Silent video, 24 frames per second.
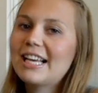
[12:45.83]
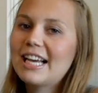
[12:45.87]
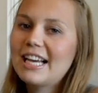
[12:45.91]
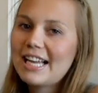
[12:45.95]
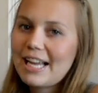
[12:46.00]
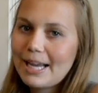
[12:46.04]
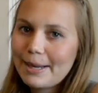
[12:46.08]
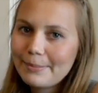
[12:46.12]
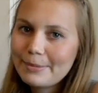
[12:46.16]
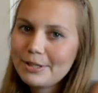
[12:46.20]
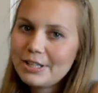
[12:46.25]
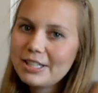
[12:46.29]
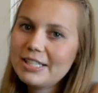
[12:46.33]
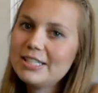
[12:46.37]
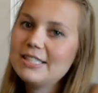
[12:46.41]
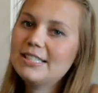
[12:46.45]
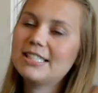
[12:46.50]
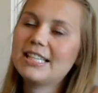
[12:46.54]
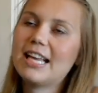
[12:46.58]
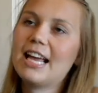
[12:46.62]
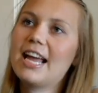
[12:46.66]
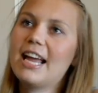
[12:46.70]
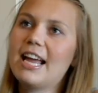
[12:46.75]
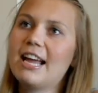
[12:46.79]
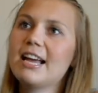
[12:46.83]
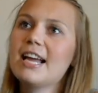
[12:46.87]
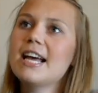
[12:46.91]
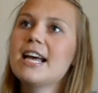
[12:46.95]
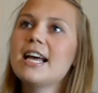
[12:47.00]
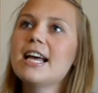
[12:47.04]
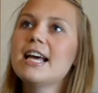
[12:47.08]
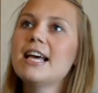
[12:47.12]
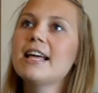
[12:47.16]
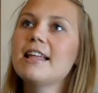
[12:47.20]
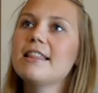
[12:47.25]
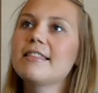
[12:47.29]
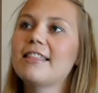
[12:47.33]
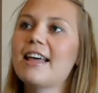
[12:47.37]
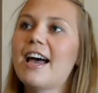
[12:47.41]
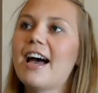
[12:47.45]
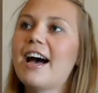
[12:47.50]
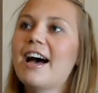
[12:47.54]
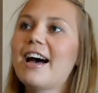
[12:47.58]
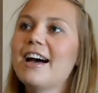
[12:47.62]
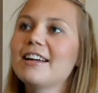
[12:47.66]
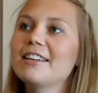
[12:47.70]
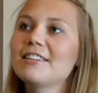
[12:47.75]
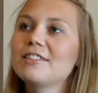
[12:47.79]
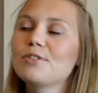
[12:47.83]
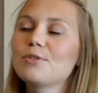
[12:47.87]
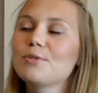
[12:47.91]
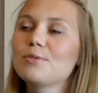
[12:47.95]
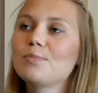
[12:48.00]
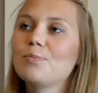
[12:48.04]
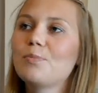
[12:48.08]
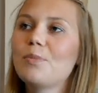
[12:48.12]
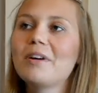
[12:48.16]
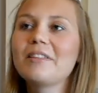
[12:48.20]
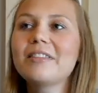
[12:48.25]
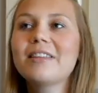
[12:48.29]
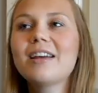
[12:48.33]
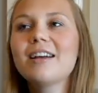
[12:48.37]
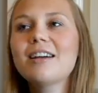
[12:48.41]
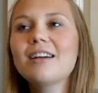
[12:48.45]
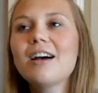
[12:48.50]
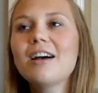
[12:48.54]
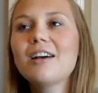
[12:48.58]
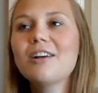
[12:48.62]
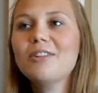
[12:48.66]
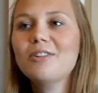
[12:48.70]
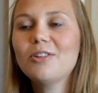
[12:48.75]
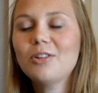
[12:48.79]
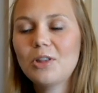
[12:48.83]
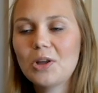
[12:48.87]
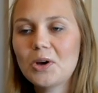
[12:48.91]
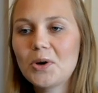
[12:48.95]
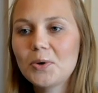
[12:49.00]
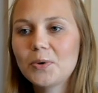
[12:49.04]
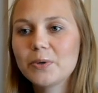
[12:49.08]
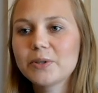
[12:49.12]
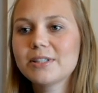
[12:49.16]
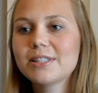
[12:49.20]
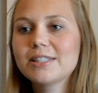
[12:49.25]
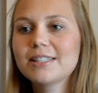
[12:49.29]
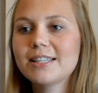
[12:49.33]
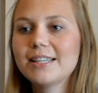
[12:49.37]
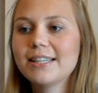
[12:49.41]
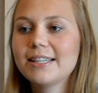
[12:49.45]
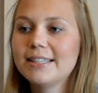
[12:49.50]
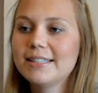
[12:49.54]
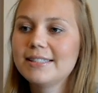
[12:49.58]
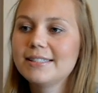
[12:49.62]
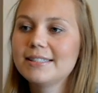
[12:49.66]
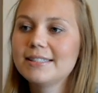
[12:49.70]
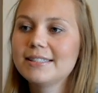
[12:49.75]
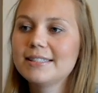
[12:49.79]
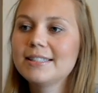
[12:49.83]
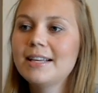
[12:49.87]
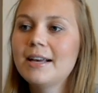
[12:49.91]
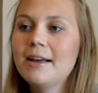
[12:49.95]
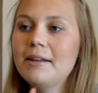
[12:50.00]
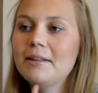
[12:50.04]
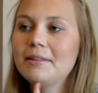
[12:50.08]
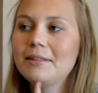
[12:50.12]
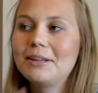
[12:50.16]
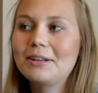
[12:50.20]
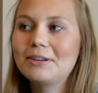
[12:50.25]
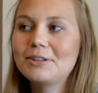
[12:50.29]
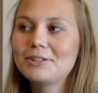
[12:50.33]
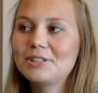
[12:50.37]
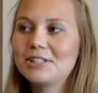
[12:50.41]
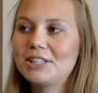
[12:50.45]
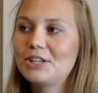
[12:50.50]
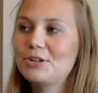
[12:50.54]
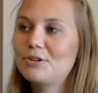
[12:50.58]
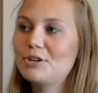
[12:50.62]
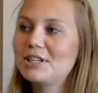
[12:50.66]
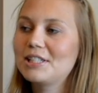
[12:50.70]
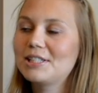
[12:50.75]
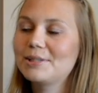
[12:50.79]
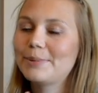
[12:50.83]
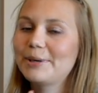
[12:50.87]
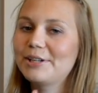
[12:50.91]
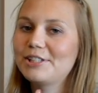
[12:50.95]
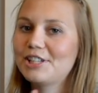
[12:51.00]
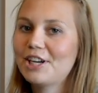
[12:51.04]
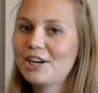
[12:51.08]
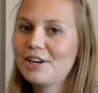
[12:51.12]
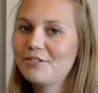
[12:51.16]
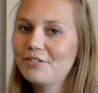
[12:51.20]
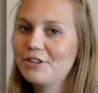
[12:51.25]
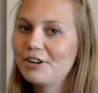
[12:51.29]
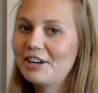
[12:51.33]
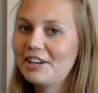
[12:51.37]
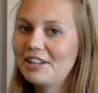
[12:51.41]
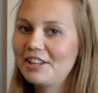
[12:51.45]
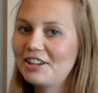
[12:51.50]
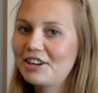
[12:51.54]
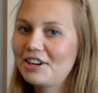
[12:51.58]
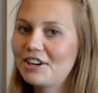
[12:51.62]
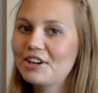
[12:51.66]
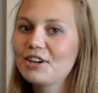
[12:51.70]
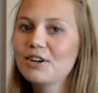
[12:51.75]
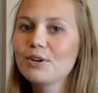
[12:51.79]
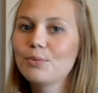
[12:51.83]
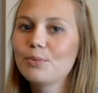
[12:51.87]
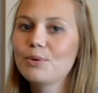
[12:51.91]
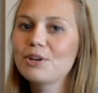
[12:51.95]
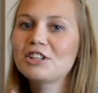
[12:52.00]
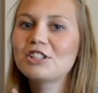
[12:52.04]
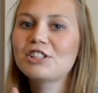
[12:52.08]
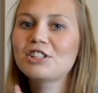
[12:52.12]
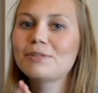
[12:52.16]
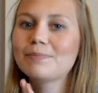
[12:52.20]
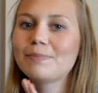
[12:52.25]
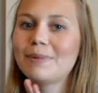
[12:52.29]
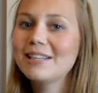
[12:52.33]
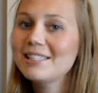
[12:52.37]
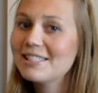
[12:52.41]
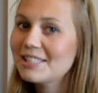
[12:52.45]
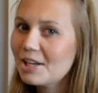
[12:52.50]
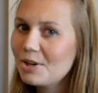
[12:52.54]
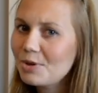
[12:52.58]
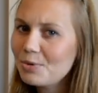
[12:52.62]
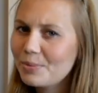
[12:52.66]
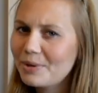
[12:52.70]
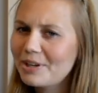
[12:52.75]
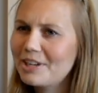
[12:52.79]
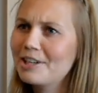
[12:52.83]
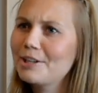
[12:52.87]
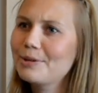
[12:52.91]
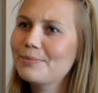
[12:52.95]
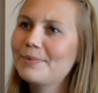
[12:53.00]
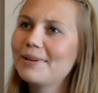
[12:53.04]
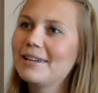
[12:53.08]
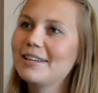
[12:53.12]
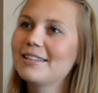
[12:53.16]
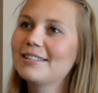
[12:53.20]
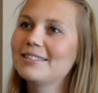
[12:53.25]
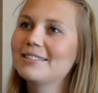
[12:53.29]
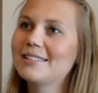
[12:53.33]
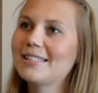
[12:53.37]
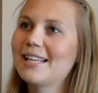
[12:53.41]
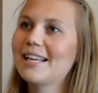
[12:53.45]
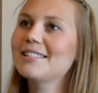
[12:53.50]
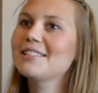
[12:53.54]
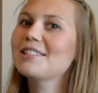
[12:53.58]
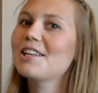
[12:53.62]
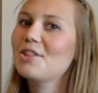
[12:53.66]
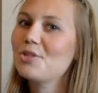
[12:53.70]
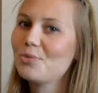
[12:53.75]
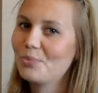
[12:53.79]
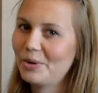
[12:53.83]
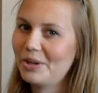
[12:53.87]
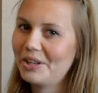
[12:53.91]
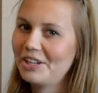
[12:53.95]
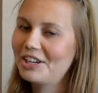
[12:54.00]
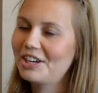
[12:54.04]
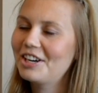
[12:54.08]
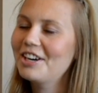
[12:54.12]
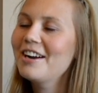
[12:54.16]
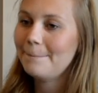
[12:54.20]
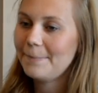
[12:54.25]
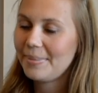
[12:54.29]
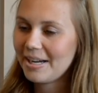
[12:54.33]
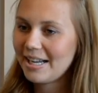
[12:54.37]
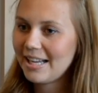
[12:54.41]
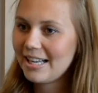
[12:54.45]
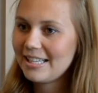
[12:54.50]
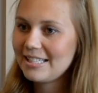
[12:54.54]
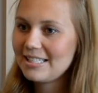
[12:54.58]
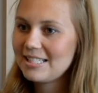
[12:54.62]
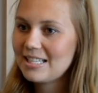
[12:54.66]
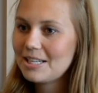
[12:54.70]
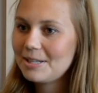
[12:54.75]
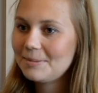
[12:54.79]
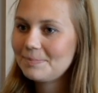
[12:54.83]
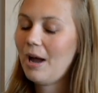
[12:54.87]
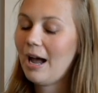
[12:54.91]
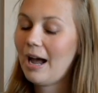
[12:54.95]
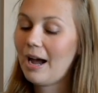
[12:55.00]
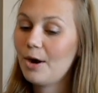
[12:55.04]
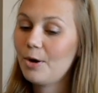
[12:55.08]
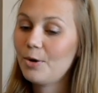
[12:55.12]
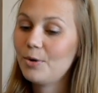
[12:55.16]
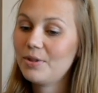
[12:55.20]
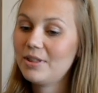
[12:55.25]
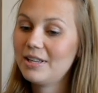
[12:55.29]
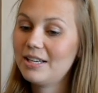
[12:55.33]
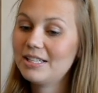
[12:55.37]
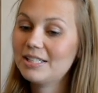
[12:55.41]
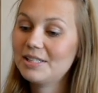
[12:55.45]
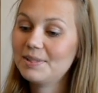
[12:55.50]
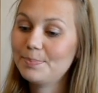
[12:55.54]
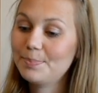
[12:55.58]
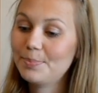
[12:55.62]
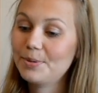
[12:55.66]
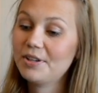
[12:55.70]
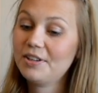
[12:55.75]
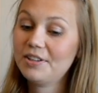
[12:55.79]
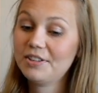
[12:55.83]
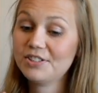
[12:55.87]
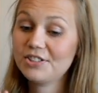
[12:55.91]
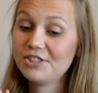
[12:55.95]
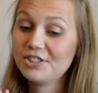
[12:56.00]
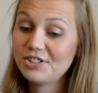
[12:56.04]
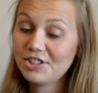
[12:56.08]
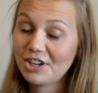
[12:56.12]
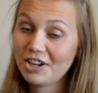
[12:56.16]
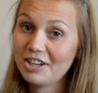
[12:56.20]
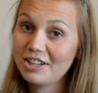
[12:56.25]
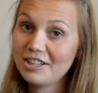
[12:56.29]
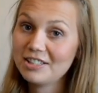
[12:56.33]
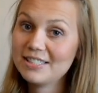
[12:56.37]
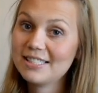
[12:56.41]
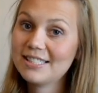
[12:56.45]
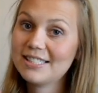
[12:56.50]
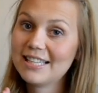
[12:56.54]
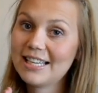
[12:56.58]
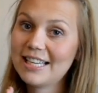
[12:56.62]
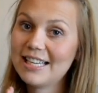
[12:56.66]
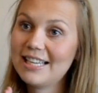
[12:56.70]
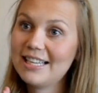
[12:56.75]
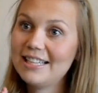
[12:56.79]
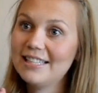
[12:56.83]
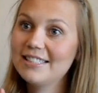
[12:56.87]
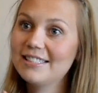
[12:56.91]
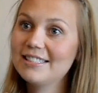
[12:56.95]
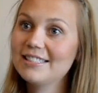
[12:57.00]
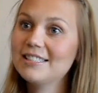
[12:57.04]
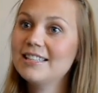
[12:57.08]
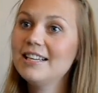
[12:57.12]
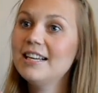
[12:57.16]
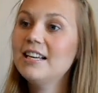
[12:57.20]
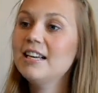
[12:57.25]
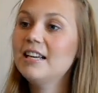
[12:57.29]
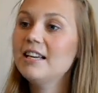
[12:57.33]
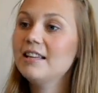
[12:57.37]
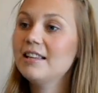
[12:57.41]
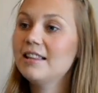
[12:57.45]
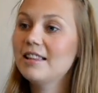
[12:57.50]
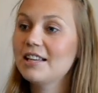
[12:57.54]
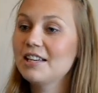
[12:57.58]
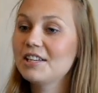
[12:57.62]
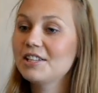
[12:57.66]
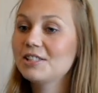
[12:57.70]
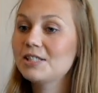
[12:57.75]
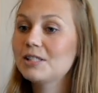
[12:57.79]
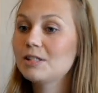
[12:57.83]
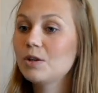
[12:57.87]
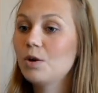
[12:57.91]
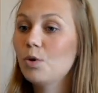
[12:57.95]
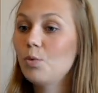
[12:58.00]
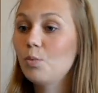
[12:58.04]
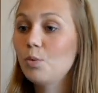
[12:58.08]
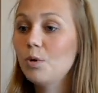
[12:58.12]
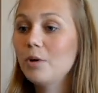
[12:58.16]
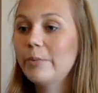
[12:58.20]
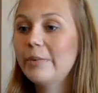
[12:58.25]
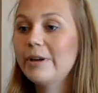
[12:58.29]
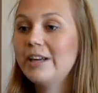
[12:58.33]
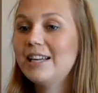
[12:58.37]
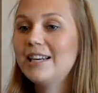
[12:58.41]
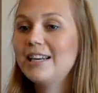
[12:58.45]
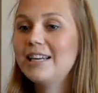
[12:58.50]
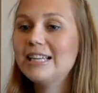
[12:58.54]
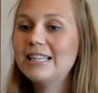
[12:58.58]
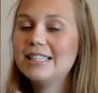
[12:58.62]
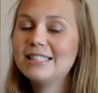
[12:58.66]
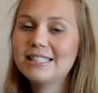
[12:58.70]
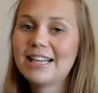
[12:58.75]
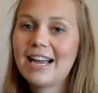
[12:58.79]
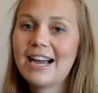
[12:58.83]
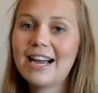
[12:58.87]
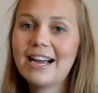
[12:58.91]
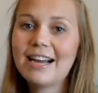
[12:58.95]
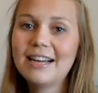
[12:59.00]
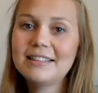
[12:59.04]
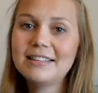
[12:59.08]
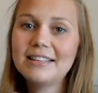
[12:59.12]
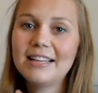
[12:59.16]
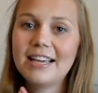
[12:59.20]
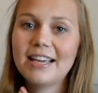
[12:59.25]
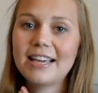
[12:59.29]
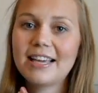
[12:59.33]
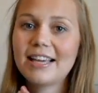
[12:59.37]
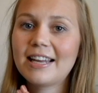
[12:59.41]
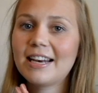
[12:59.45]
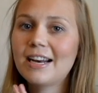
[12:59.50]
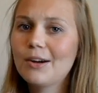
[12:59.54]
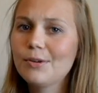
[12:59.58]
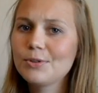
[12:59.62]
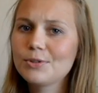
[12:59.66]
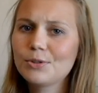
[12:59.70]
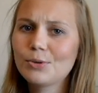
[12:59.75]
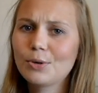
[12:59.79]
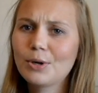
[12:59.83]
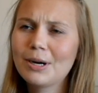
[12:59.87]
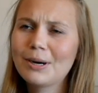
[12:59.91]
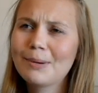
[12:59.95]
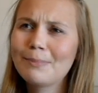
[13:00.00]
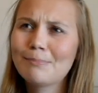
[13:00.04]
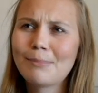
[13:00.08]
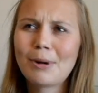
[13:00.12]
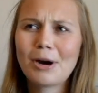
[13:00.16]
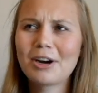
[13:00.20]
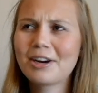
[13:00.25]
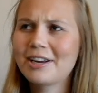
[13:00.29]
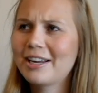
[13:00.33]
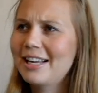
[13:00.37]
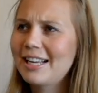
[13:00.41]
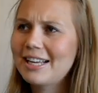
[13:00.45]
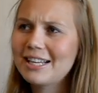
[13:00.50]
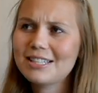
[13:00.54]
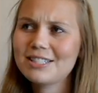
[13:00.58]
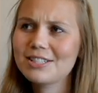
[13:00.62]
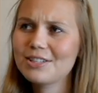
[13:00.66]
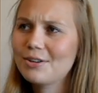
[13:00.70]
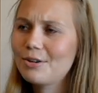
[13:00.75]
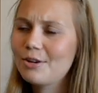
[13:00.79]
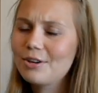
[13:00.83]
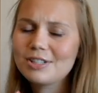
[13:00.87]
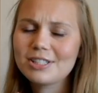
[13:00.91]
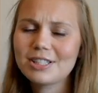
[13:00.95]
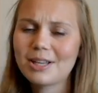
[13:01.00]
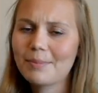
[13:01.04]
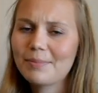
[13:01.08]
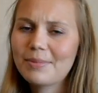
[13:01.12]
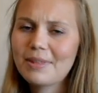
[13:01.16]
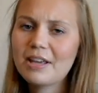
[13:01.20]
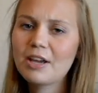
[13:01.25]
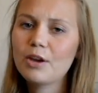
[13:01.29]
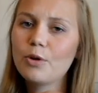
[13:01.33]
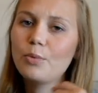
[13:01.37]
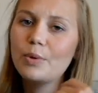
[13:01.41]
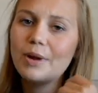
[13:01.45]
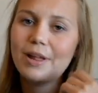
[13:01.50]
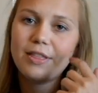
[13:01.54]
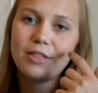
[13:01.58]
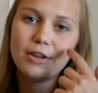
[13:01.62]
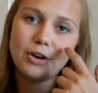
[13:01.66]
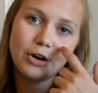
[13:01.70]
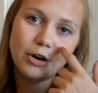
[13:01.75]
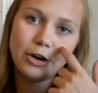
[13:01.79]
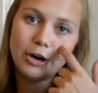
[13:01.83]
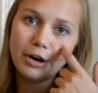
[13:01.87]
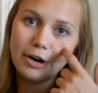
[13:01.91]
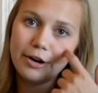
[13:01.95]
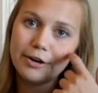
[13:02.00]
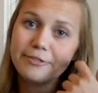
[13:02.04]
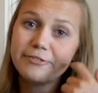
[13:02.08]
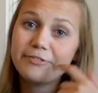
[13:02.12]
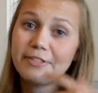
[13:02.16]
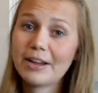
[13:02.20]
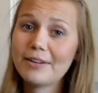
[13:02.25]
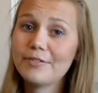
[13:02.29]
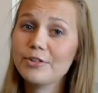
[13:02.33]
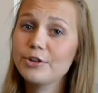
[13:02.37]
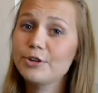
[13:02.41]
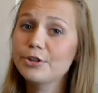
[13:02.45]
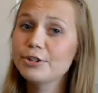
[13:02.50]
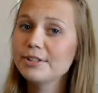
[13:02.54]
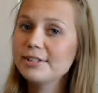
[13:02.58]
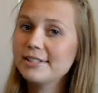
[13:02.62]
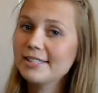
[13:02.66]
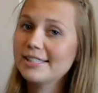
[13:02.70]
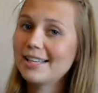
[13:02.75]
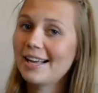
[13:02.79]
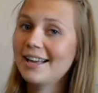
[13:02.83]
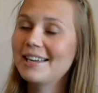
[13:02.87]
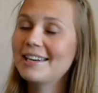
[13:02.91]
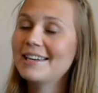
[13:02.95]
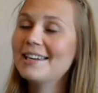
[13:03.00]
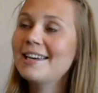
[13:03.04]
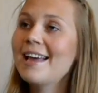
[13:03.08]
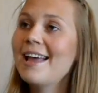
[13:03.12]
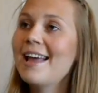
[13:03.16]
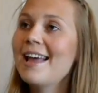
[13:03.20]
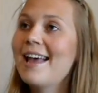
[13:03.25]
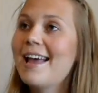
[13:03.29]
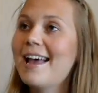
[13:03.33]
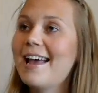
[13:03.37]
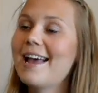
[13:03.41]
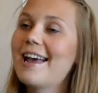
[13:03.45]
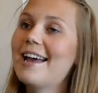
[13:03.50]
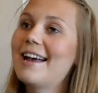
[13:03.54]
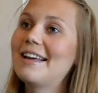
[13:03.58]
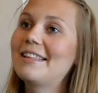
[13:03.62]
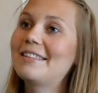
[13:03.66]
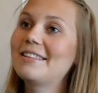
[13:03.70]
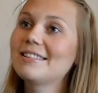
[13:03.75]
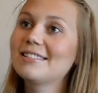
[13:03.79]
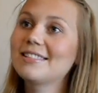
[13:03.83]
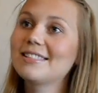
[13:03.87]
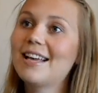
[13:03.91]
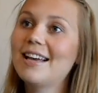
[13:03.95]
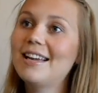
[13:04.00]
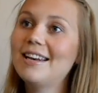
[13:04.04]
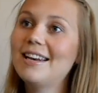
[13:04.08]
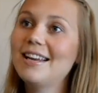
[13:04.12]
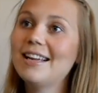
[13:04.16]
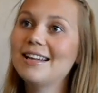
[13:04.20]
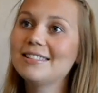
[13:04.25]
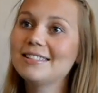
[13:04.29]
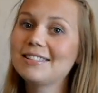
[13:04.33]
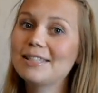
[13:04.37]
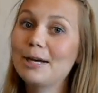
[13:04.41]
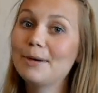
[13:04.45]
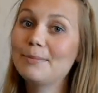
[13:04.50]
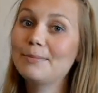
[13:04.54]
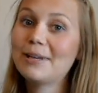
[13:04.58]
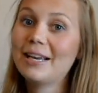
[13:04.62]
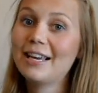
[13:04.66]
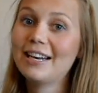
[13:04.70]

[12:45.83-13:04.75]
I am gonna say that one that got close is Little Secrets by Jennifer Hillier, which might sound weird because that's a thriller, but how this book starts is this woman is at like an outdoor market or something with her 5-year-old son, and the son ends up